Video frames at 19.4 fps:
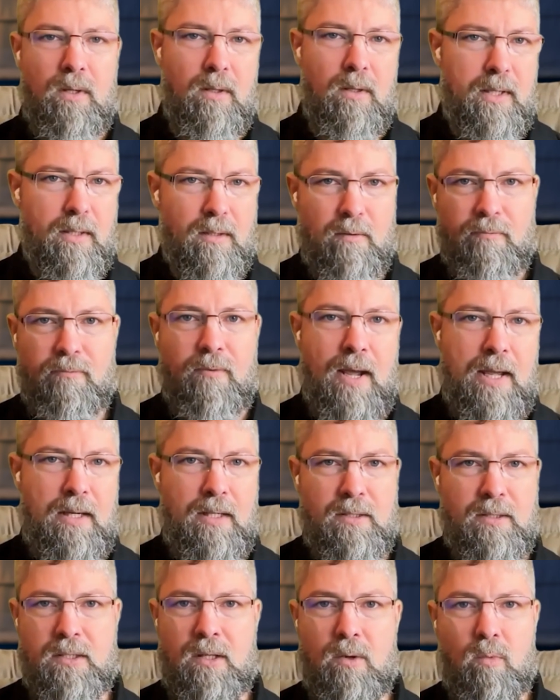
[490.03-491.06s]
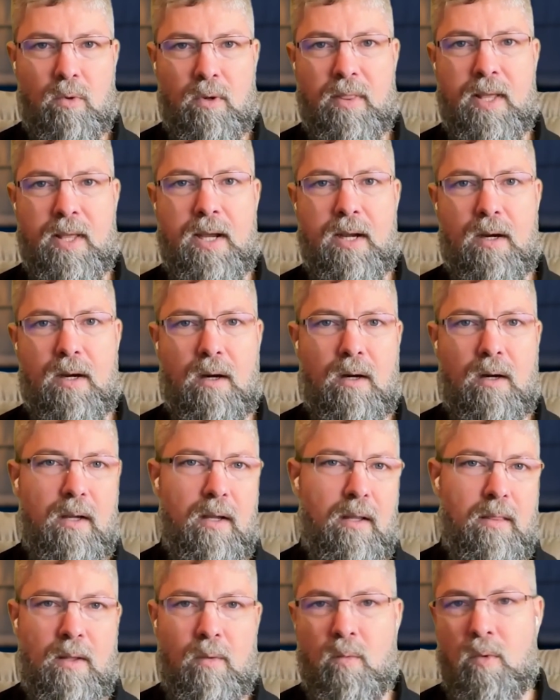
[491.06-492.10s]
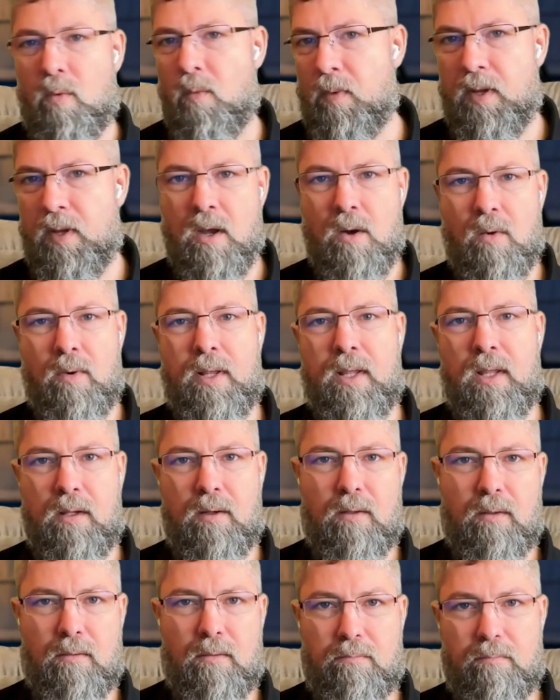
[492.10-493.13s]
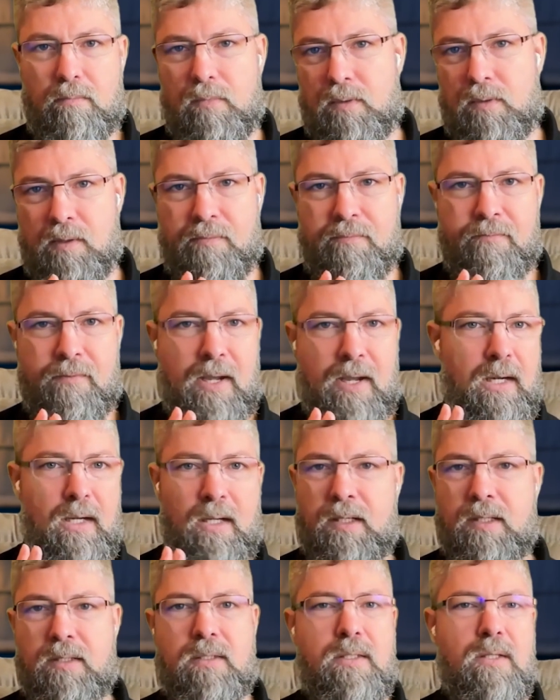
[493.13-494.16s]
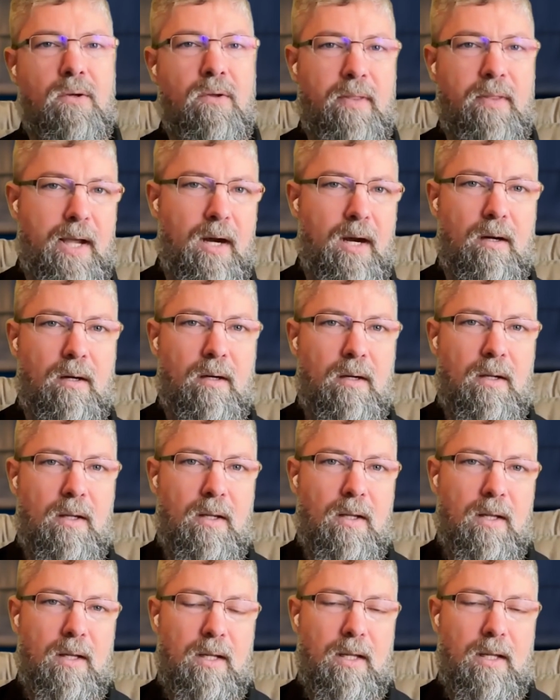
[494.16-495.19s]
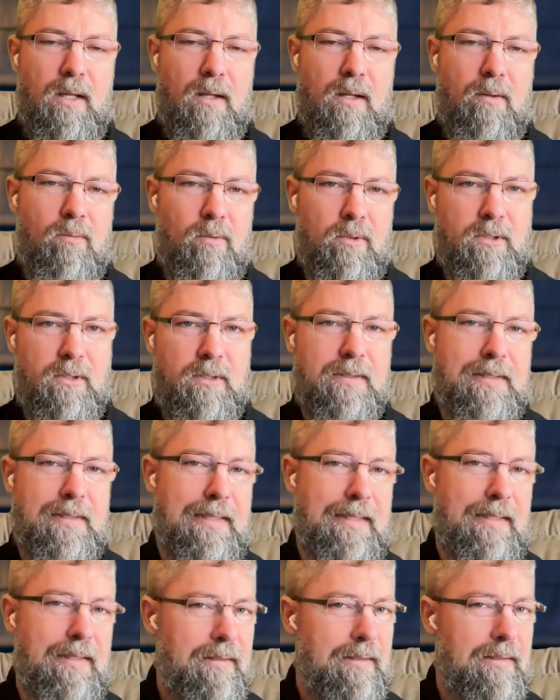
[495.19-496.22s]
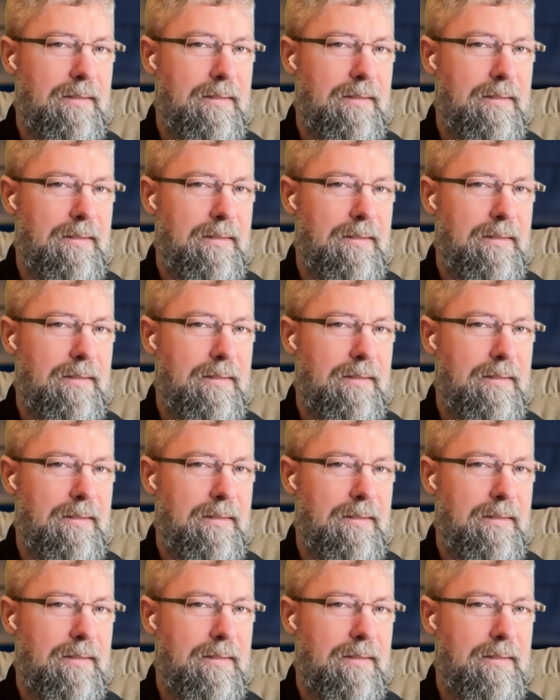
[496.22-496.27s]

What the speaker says: look at the findings that were there, and then when we go in, the finding is still there. And we're just like,